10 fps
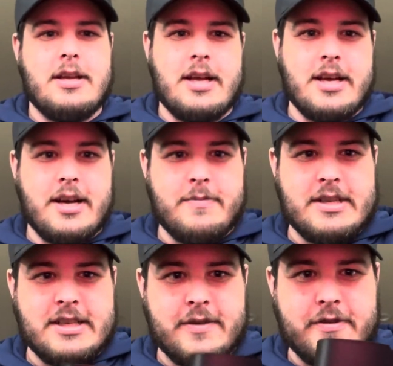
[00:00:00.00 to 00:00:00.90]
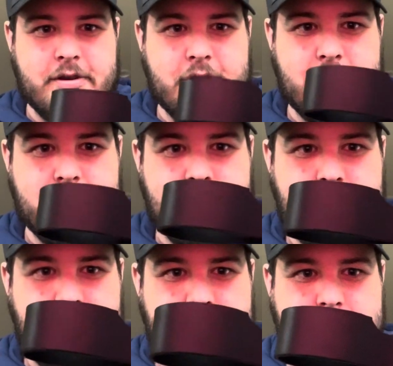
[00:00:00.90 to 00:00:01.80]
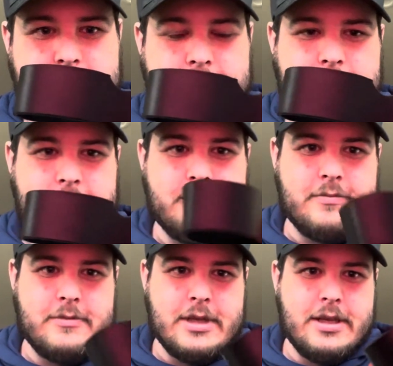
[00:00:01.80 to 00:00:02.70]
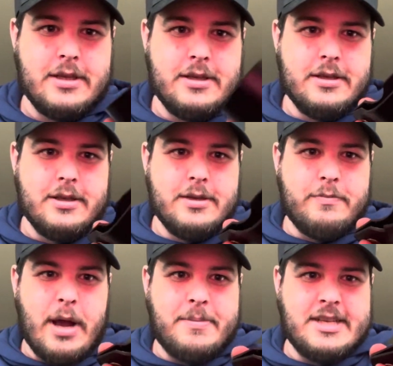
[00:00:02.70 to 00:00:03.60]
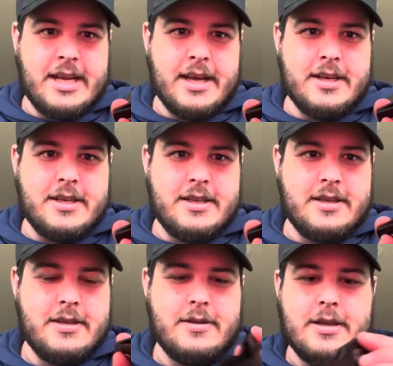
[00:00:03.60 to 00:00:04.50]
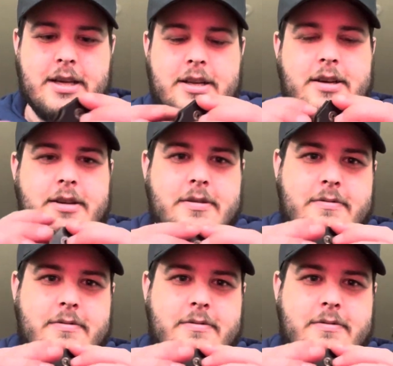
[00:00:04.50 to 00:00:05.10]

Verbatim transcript: I got myself a little uh, pipe stand. It uh,